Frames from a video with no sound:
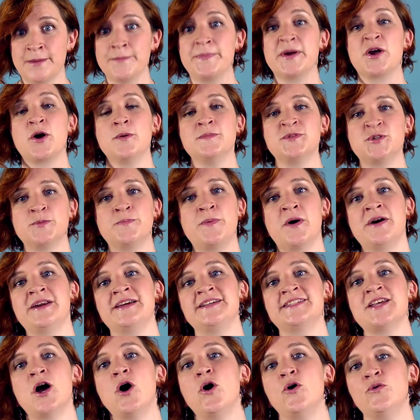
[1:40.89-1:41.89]
becomes your
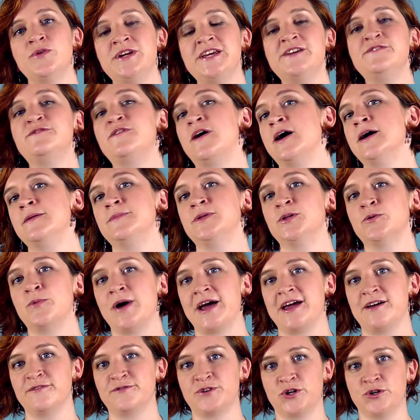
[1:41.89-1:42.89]
body's only viable
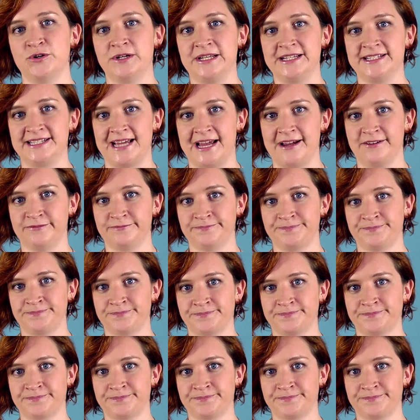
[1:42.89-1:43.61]
way of cooling down.